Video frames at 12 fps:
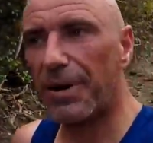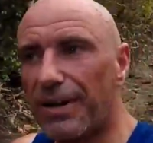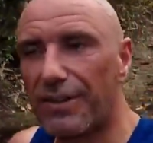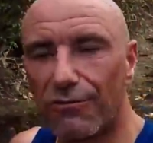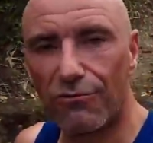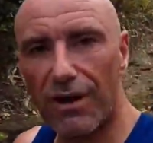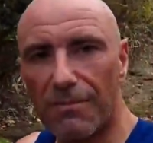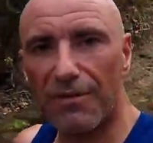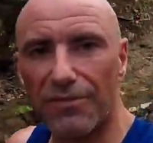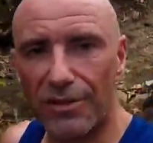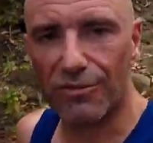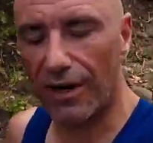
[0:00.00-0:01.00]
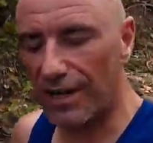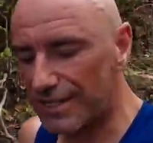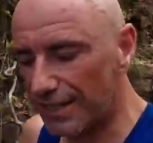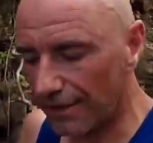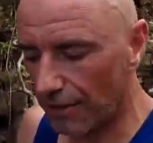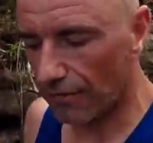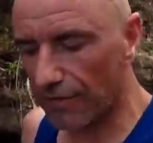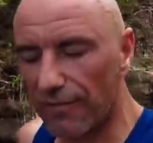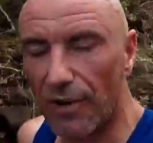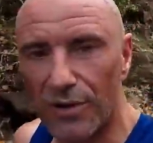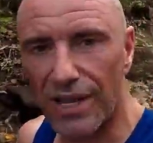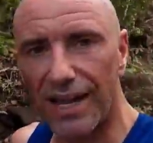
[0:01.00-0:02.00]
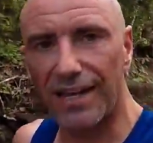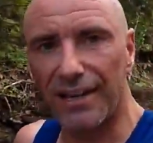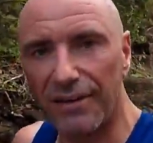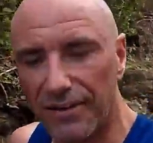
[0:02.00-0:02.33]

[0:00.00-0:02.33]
rim of the crater of a volcano